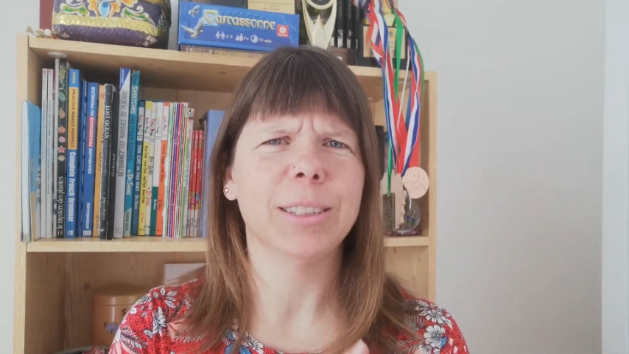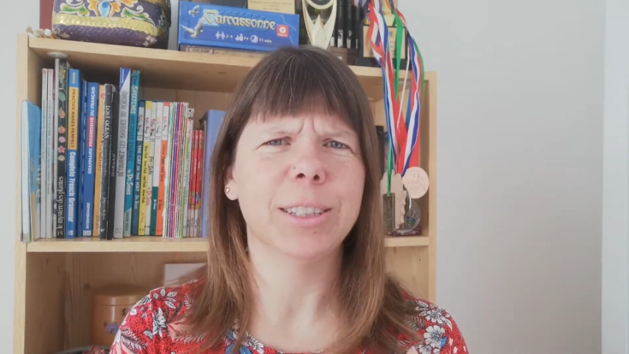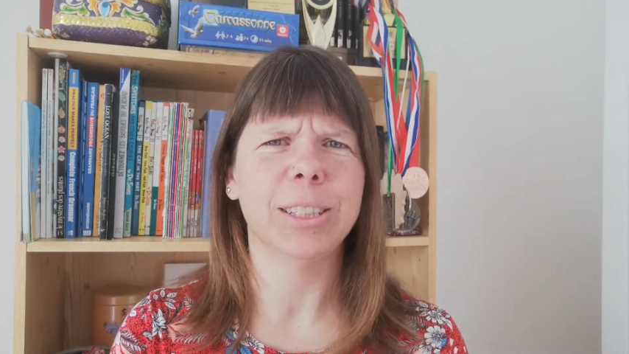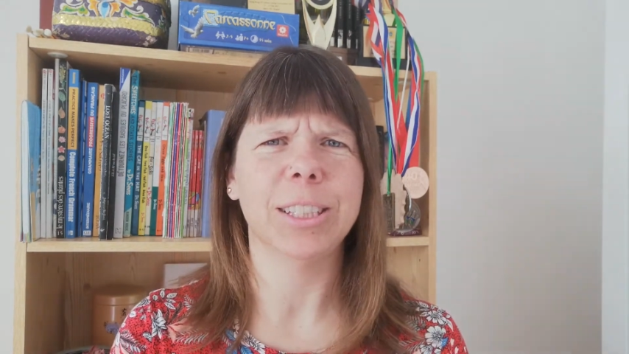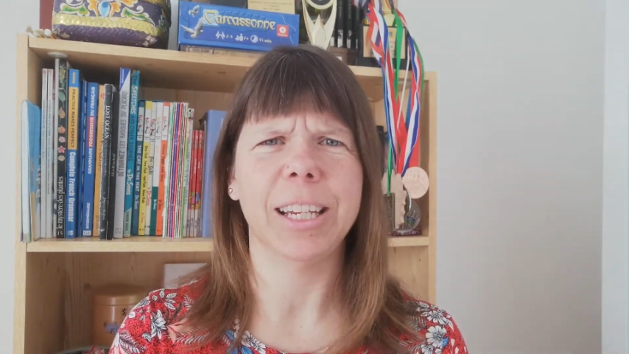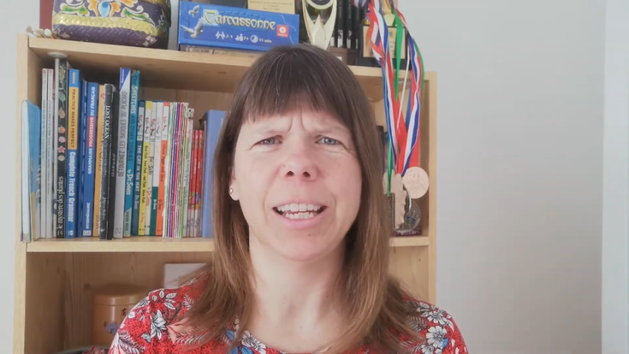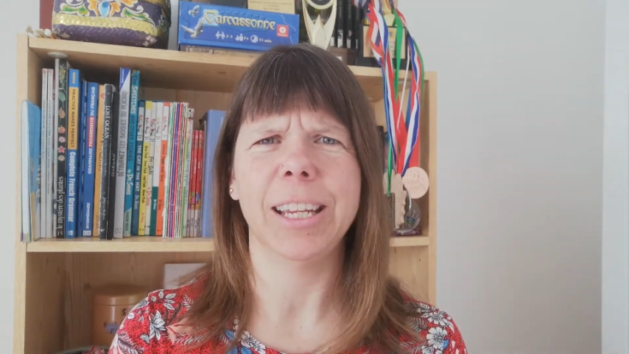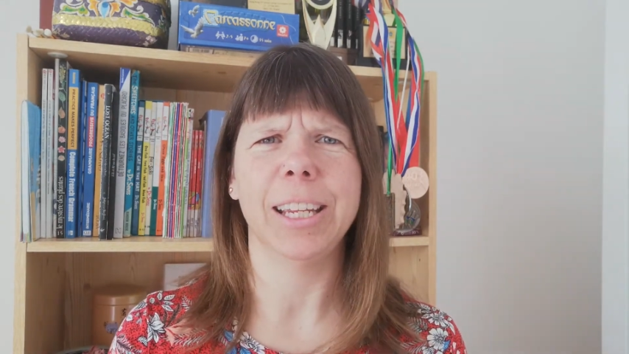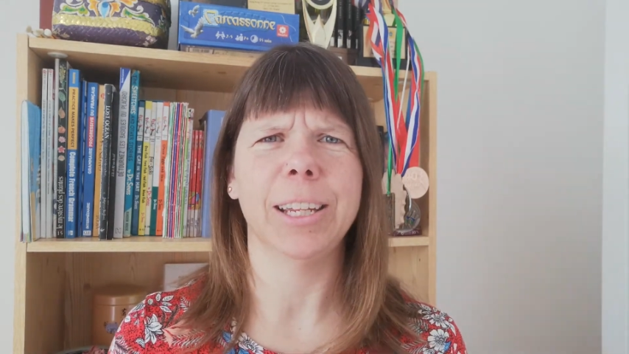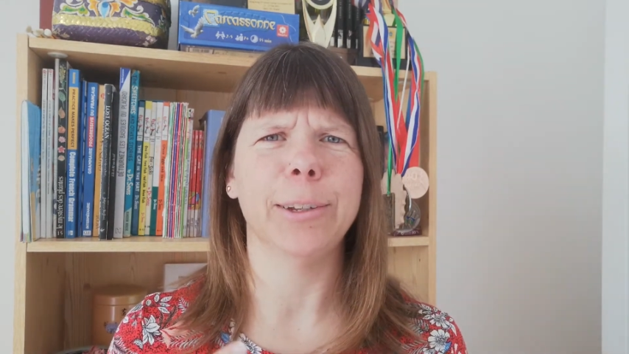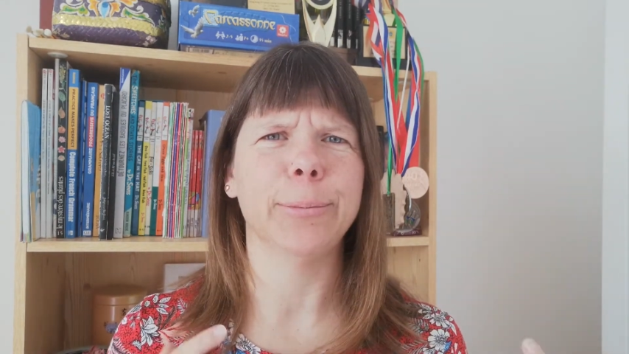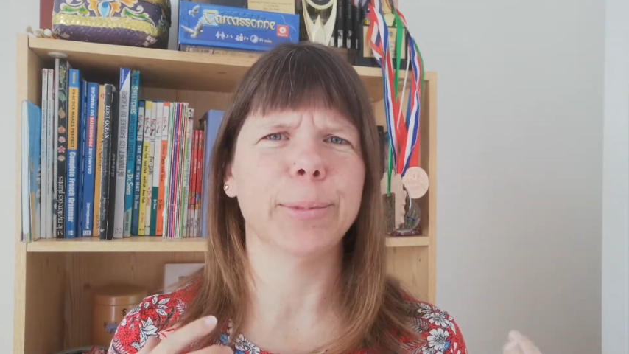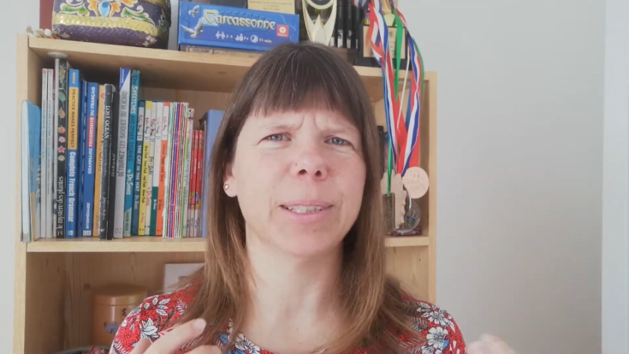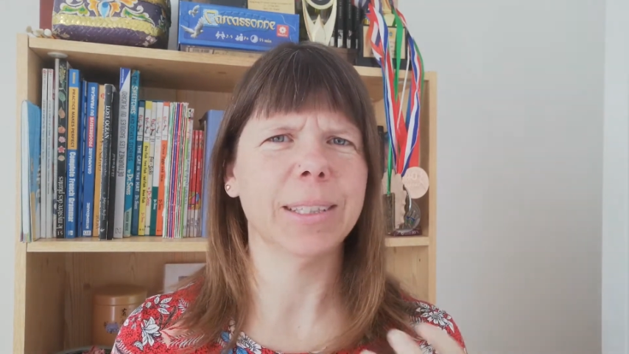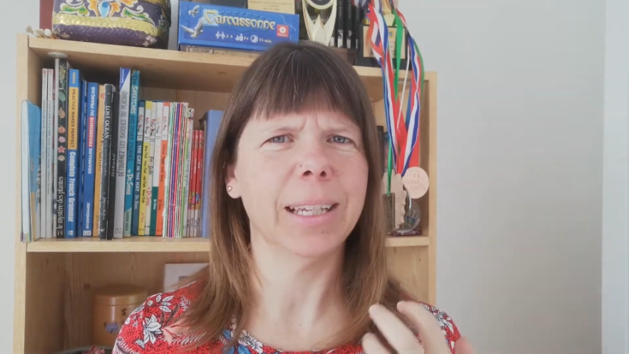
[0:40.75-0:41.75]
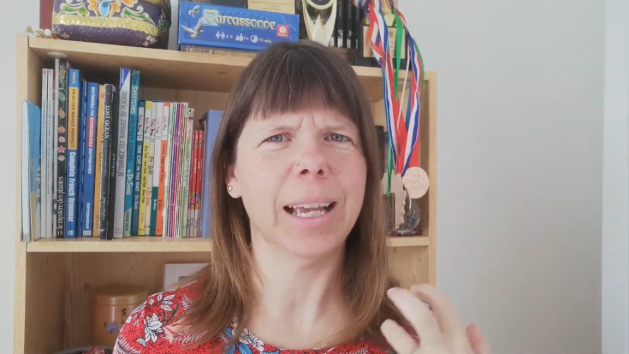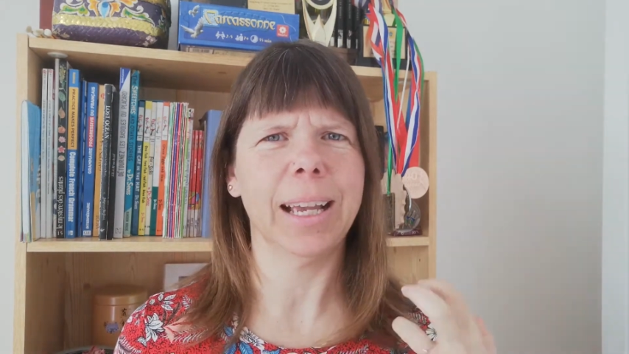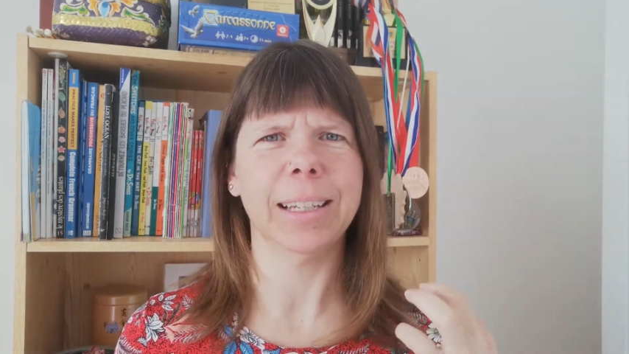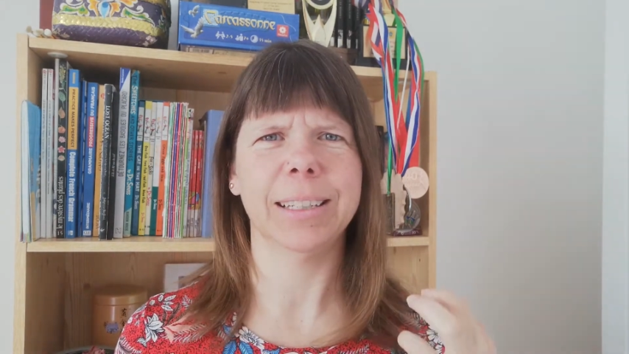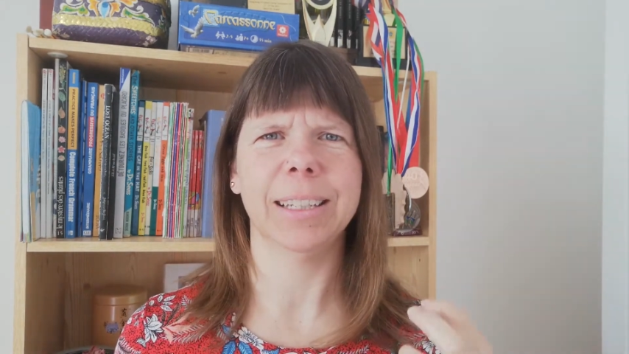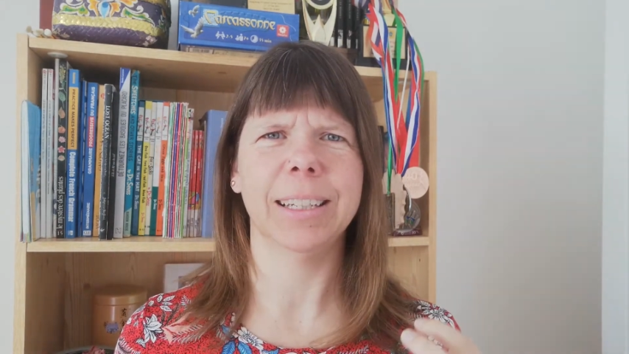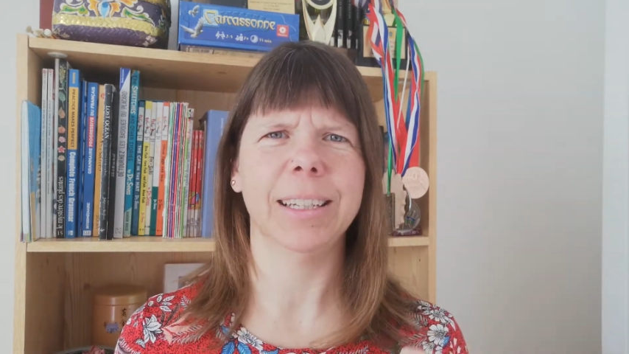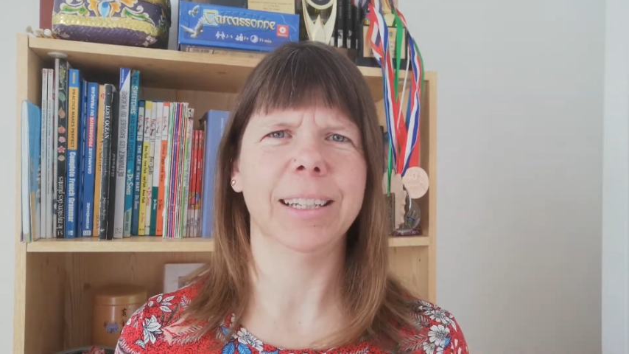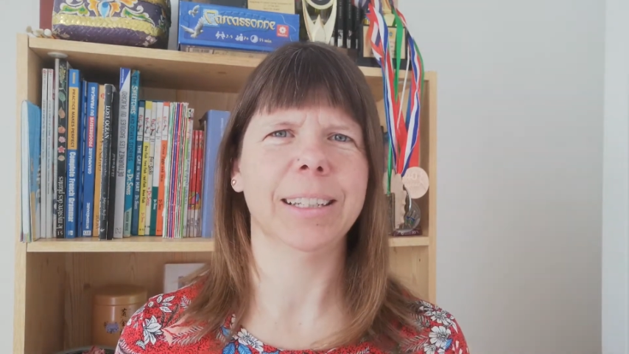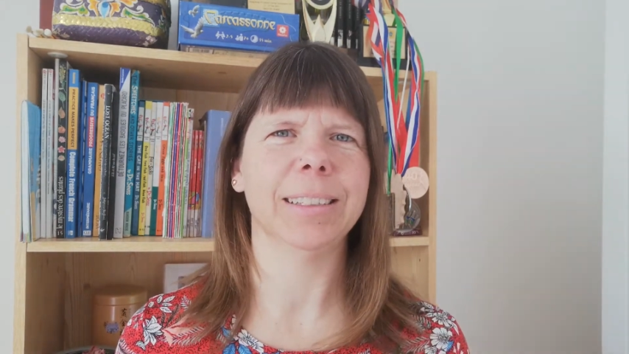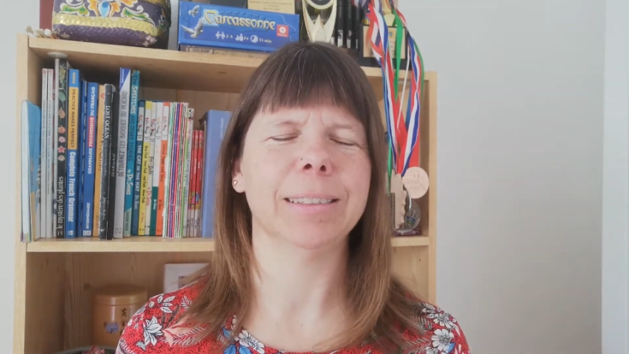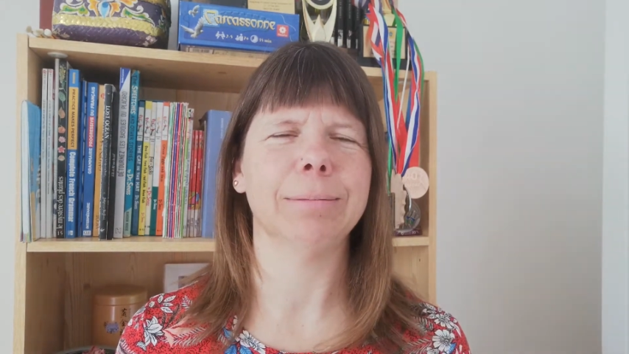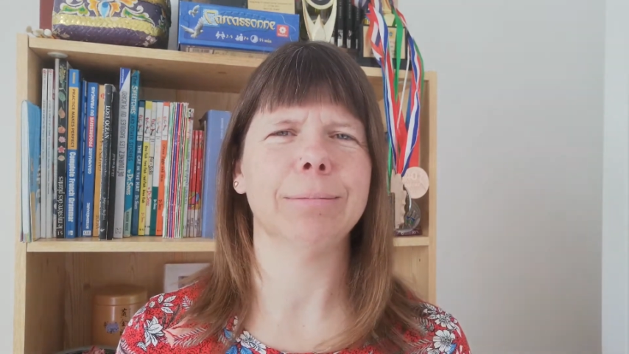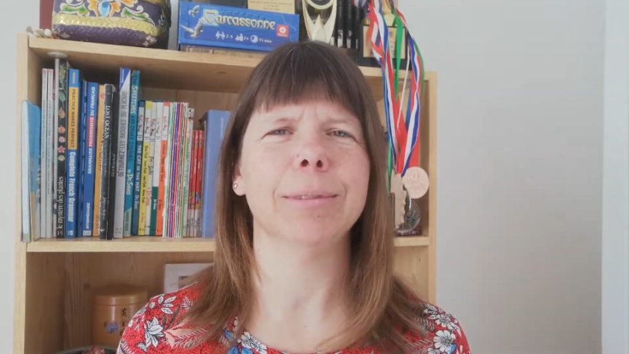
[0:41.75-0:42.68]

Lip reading: shame, sadness.